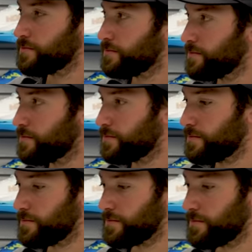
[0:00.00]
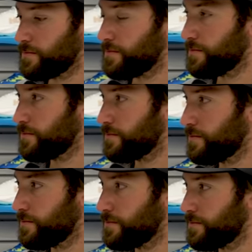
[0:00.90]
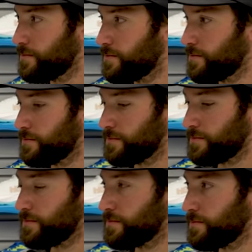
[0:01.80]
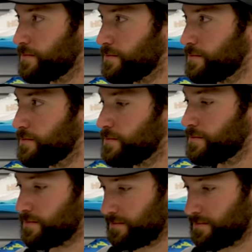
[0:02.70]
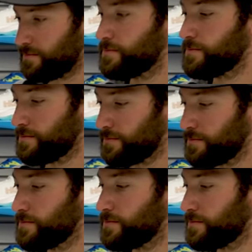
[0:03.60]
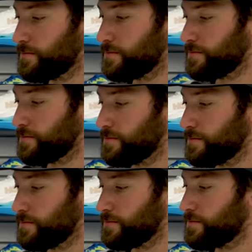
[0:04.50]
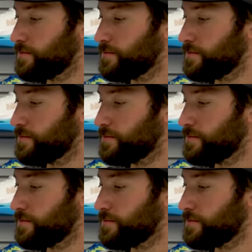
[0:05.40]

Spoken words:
(silent)